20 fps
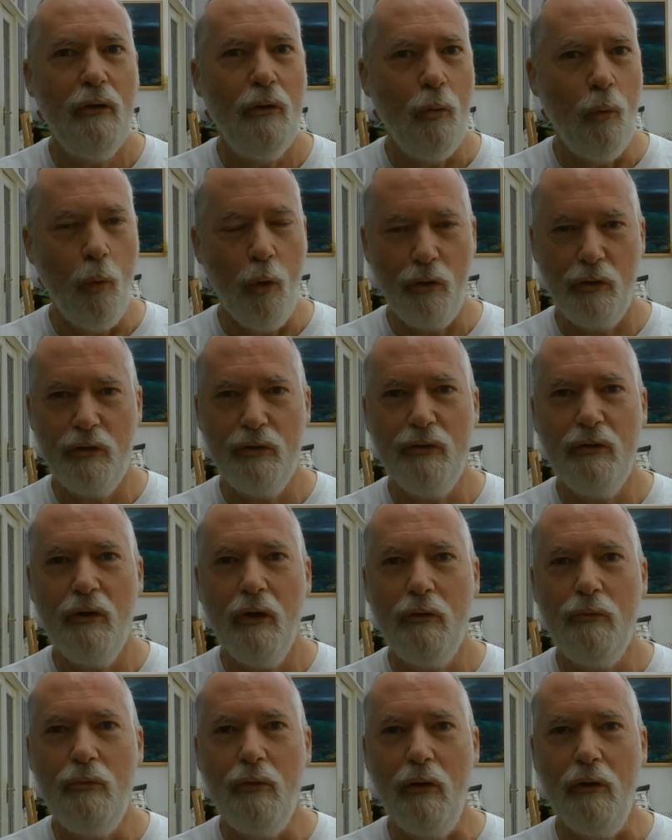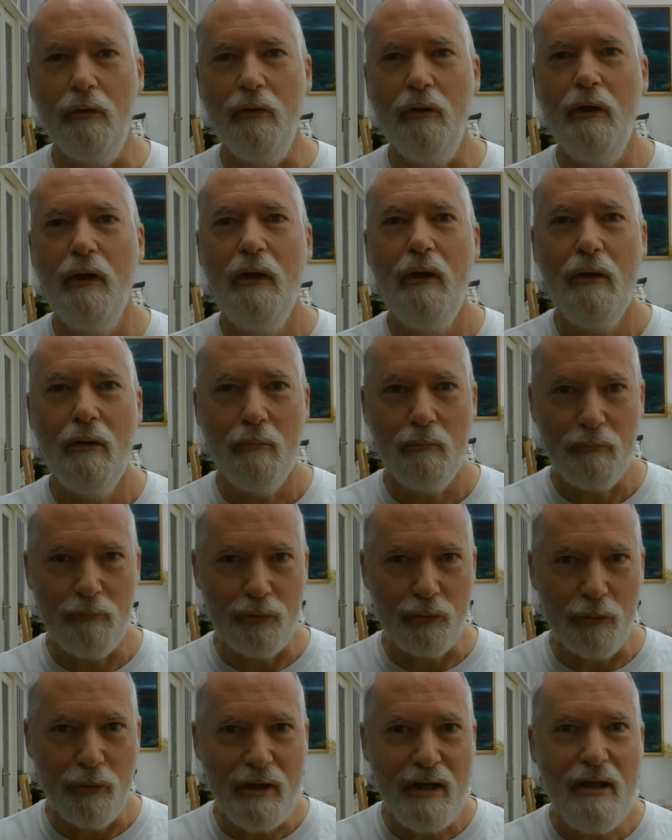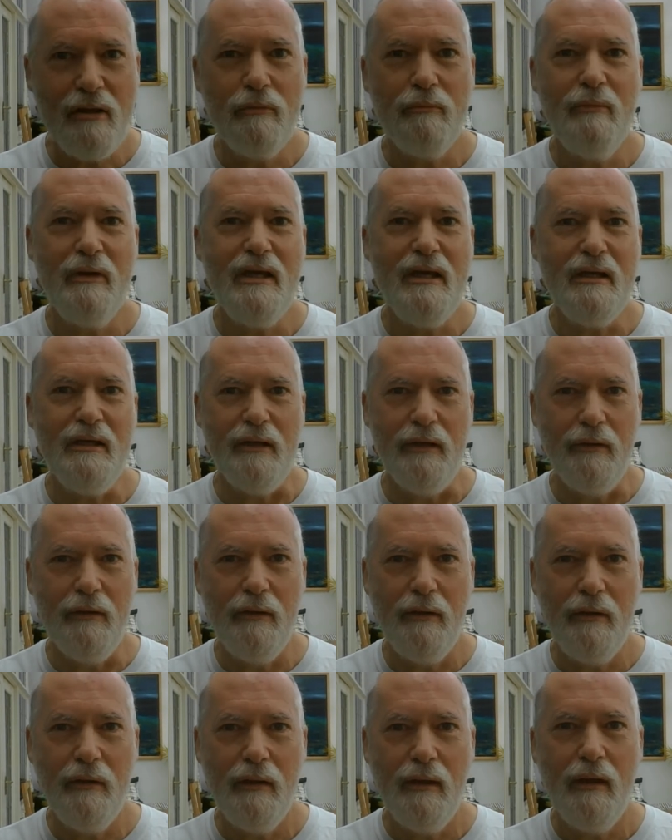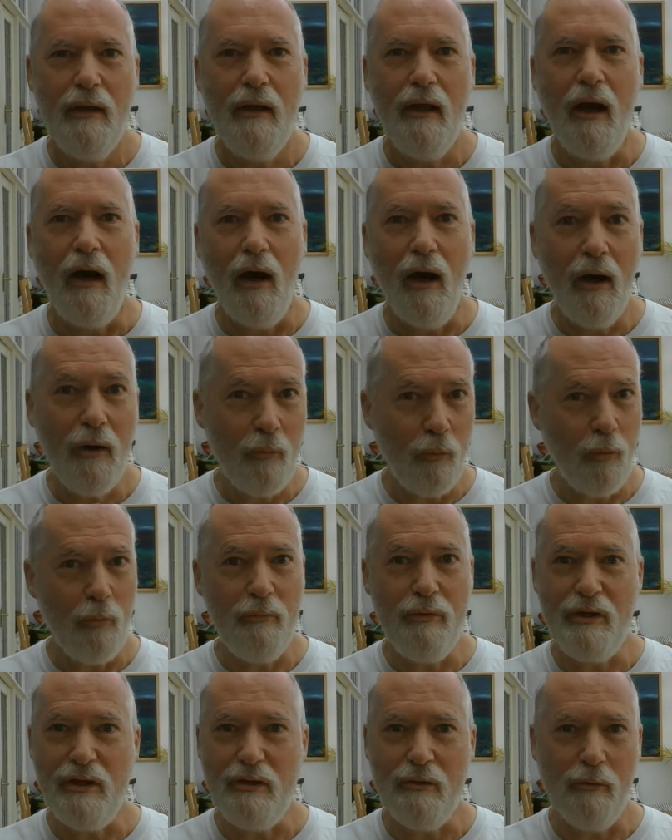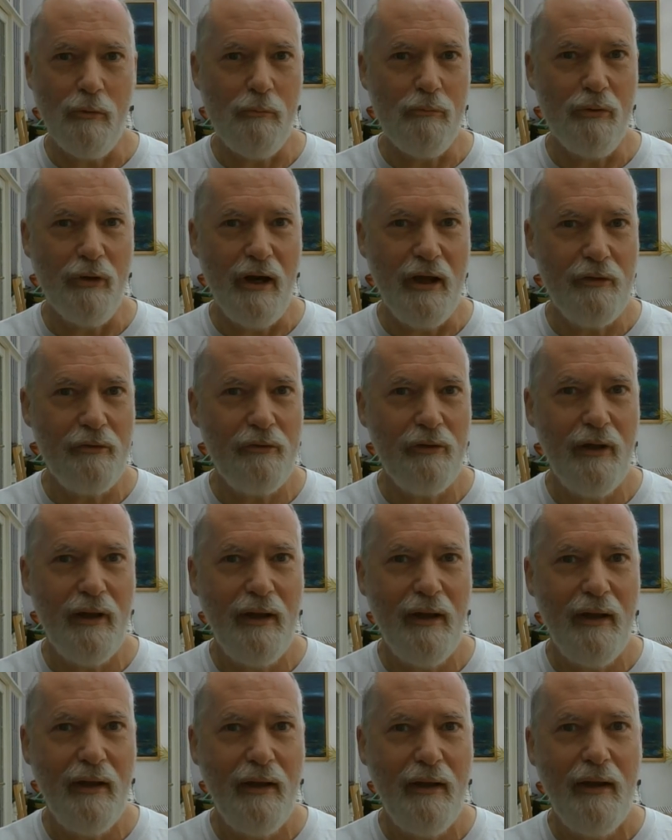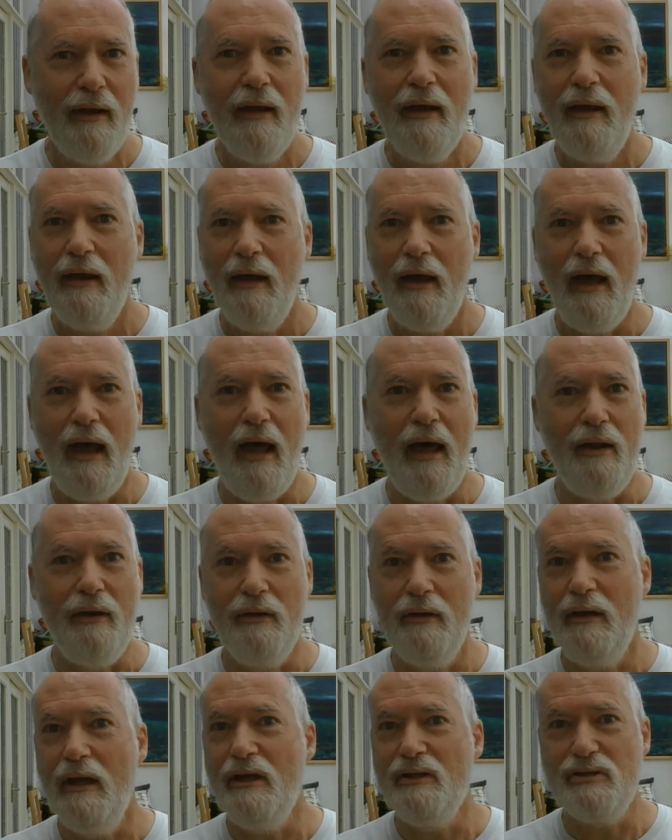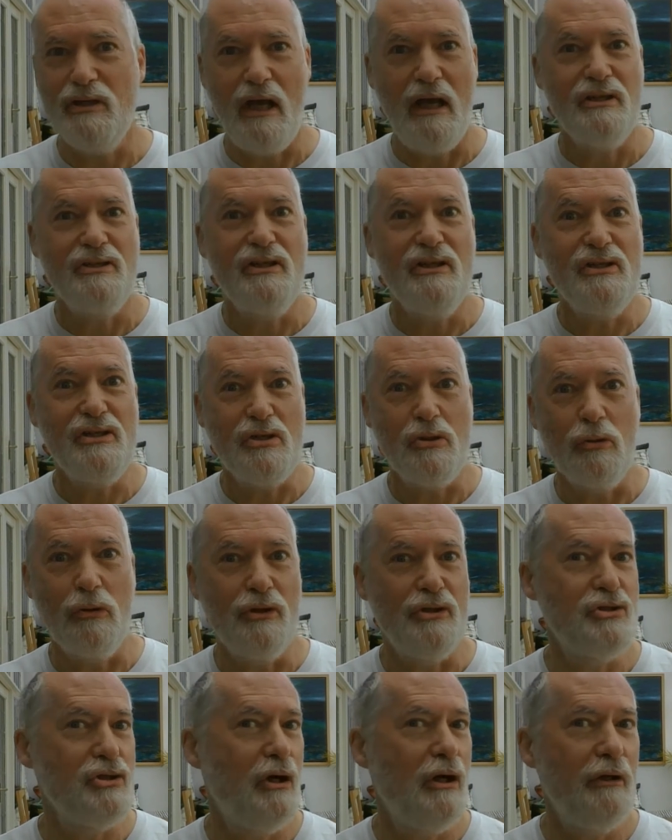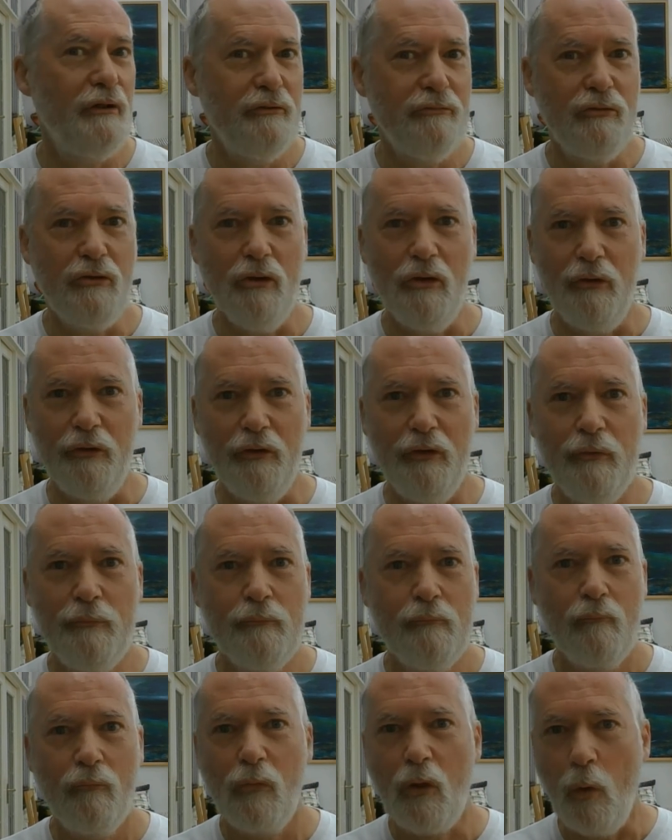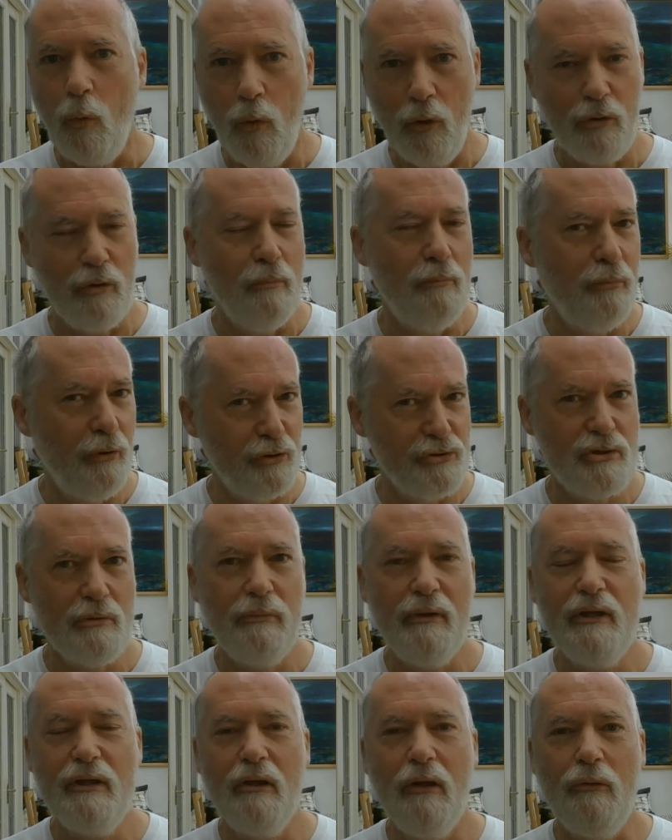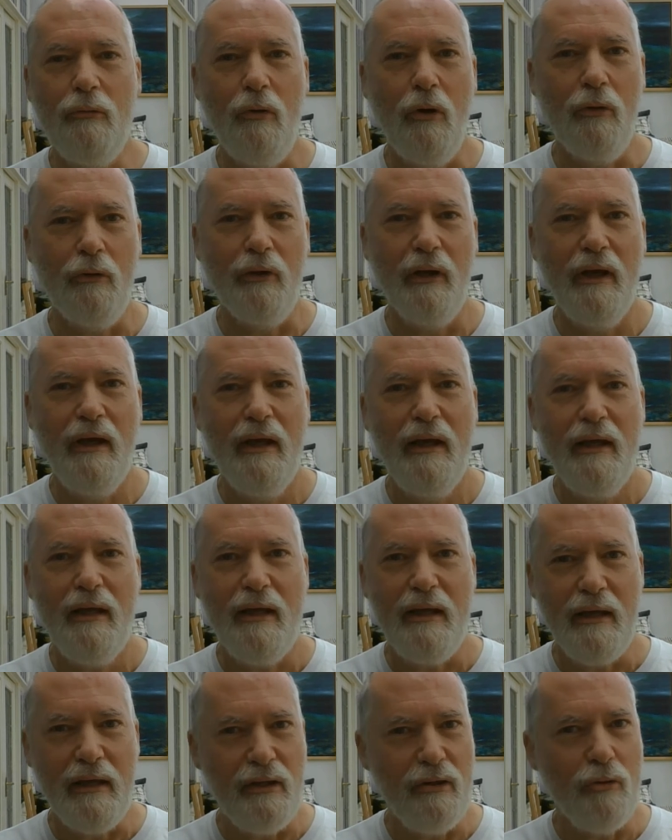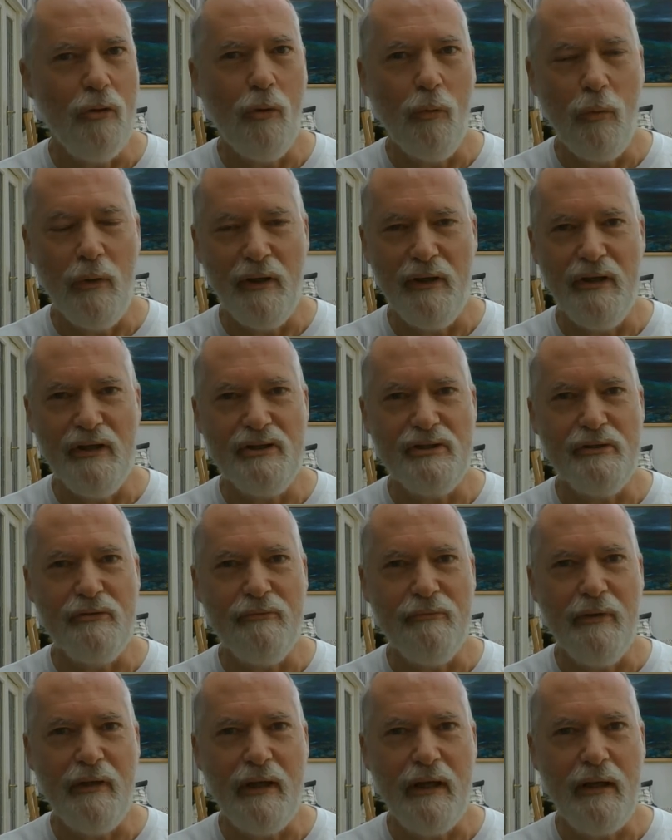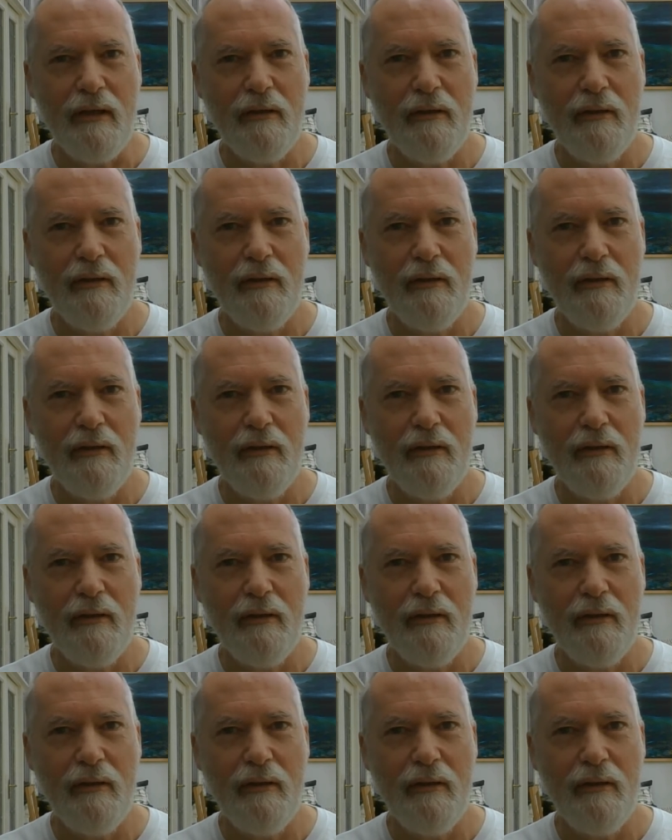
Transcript: What can go wrong? Breathe me in. I will be your breath. And as since you're a child of God, what can possibly go wrong in your witness of me?